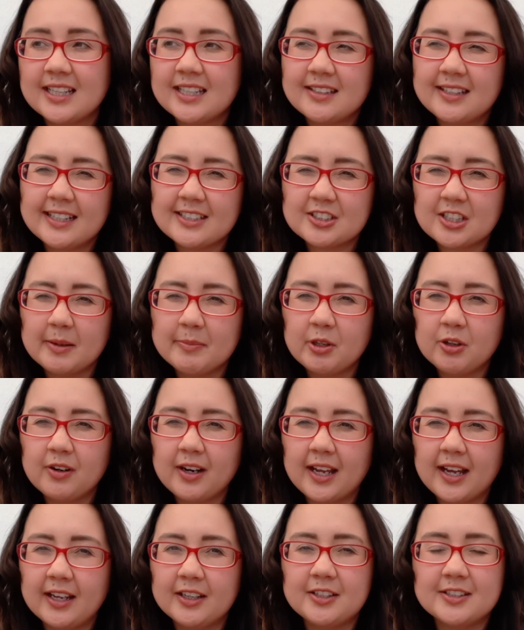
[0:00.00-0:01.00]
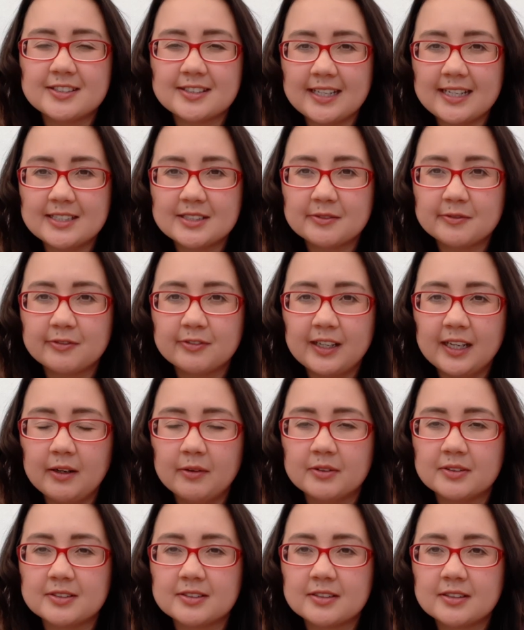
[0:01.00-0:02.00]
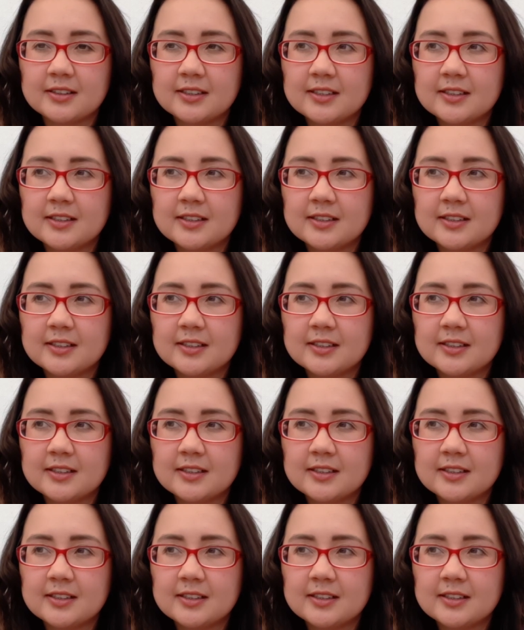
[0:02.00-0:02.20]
Next time you're out and you see some flowers,